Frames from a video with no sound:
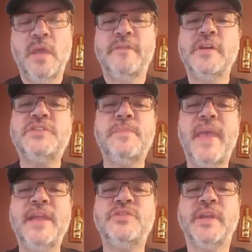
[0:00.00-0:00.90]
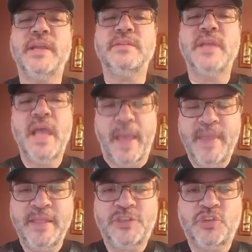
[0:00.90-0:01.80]
First, the Patriots. I
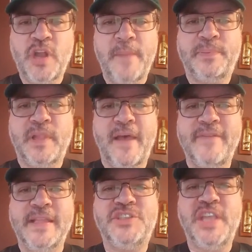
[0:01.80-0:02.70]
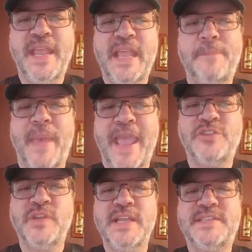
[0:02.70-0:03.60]
mean, the Trump loving, cheating
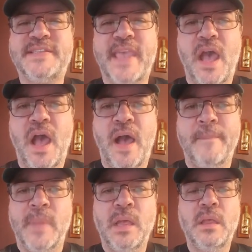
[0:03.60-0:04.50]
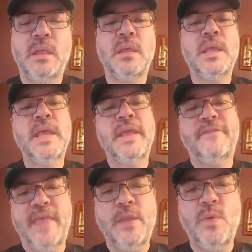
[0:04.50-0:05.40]
Patriots scum.
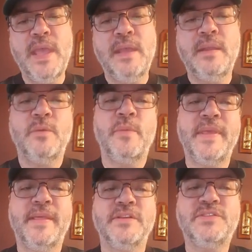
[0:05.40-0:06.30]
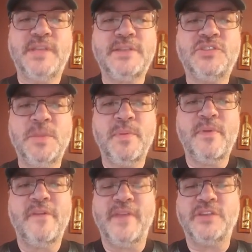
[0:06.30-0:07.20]
If they win, it will be their sixth Super
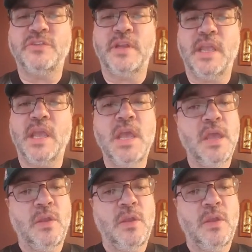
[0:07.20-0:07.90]
Bowl victory.